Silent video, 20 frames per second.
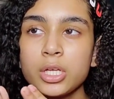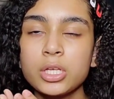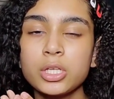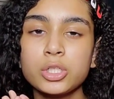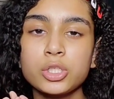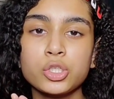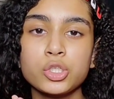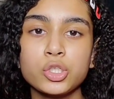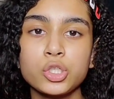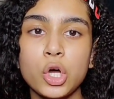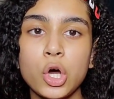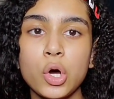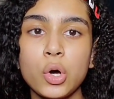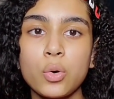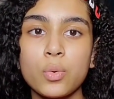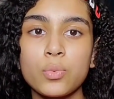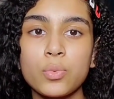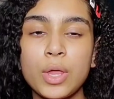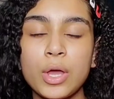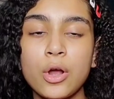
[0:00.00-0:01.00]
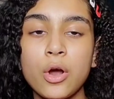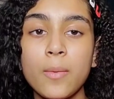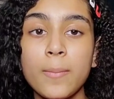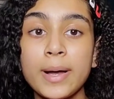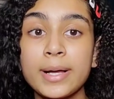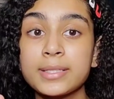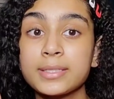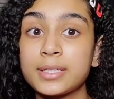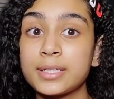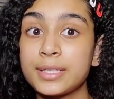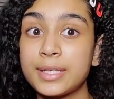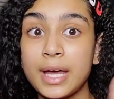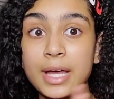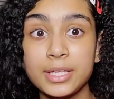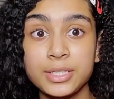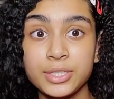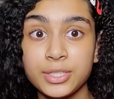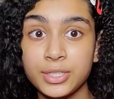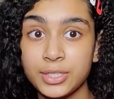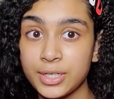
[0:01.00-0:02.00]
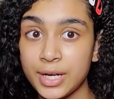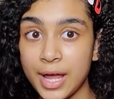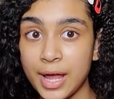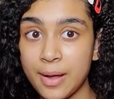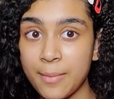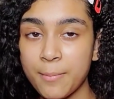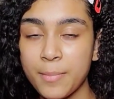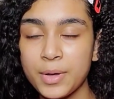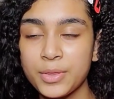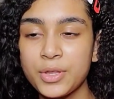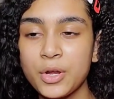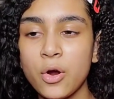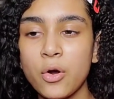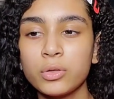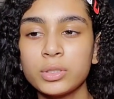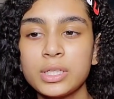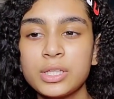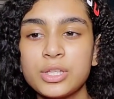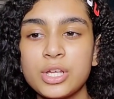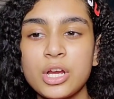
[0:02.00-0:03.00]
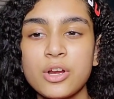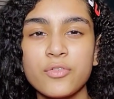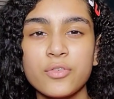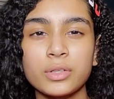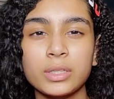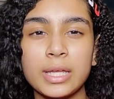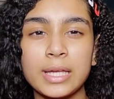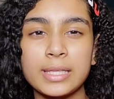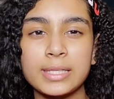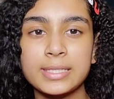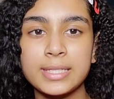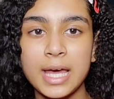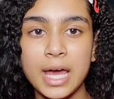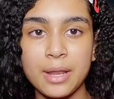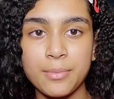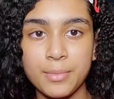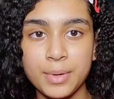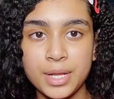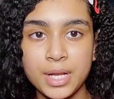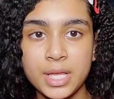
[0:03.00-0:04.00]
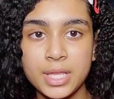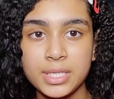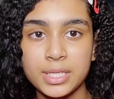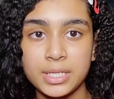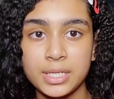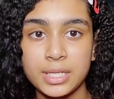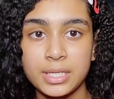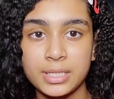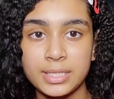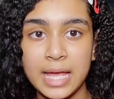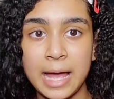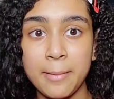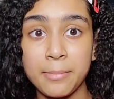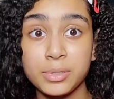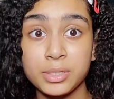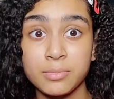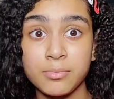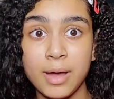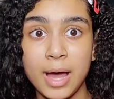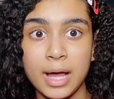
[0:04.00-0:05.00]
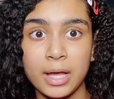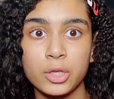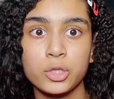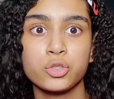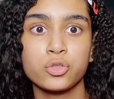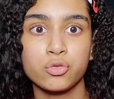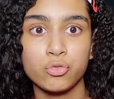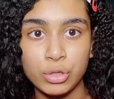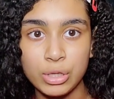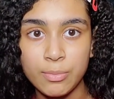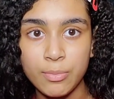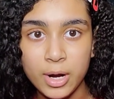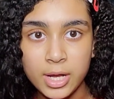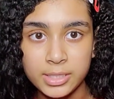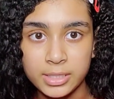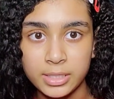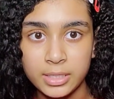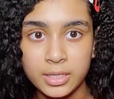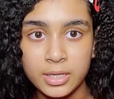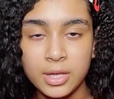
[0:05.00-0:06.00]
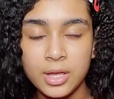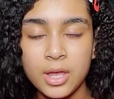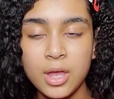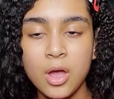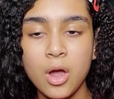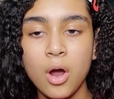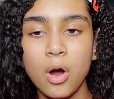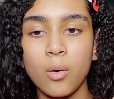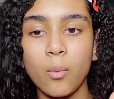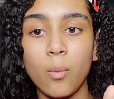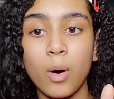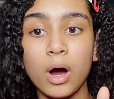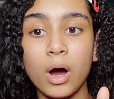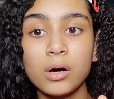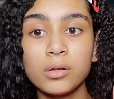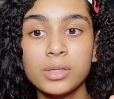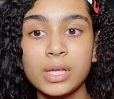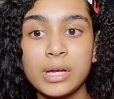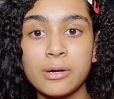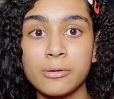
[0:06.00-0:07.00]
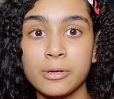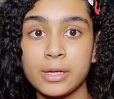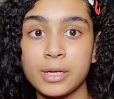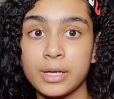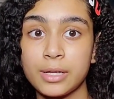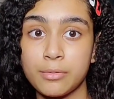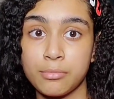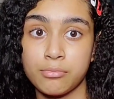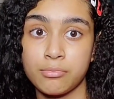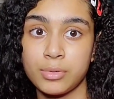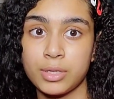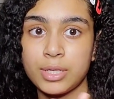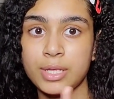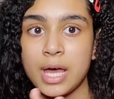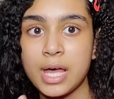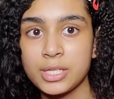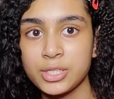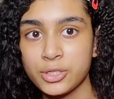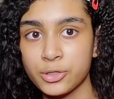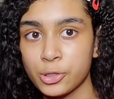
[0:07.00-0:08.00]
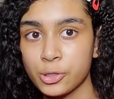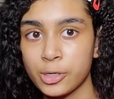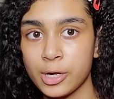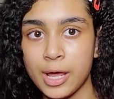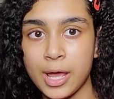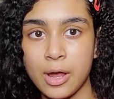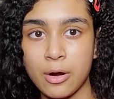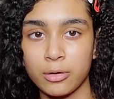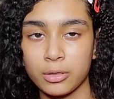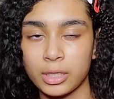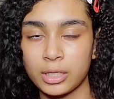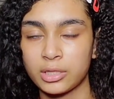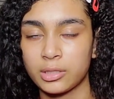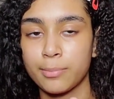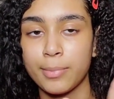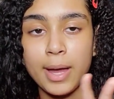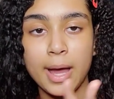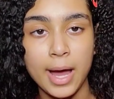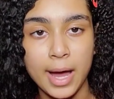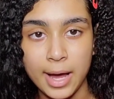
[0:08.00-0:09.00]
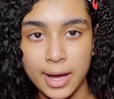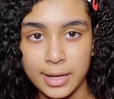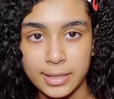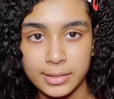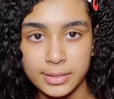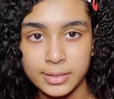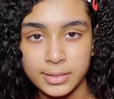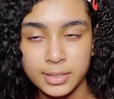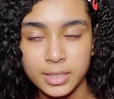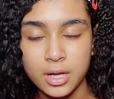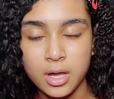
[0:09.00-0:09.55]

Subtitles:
So they go back to yesterday, but they're only there for like 10 minutes and it zaps them back to the present. While they were in yesterday or like the past,